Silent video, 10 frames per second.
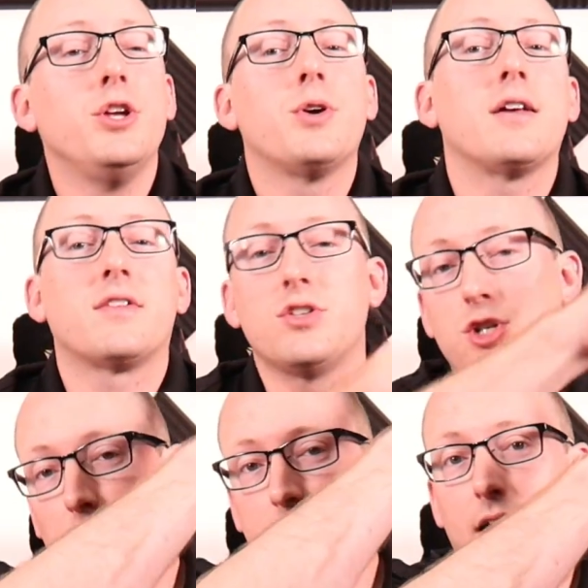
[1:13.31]
You guys can
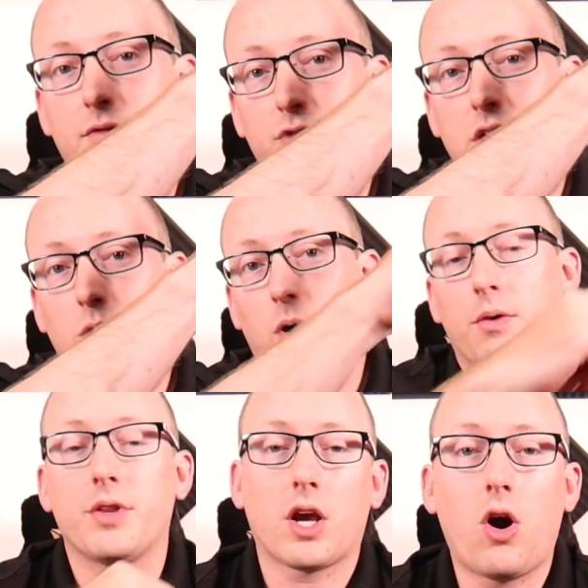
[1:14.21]
check that video
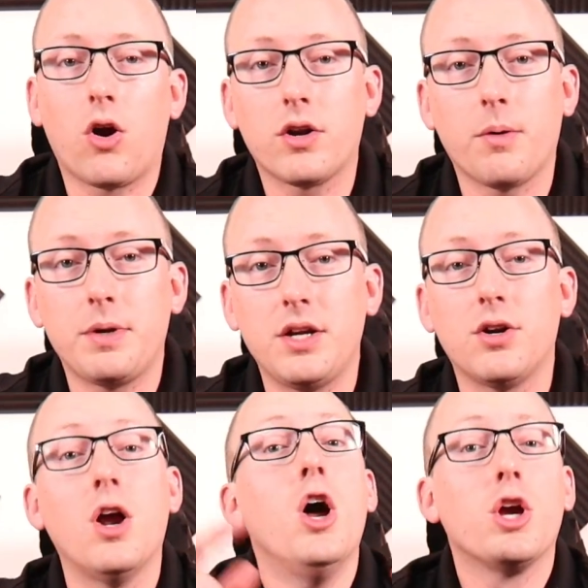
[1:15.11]
out in the card up
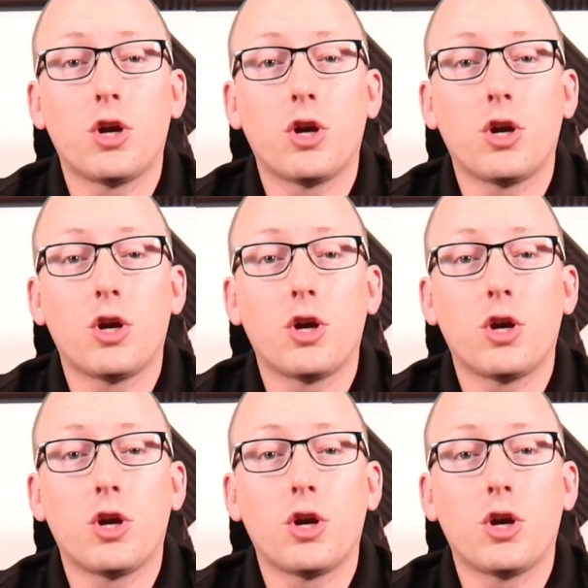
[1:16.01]
here.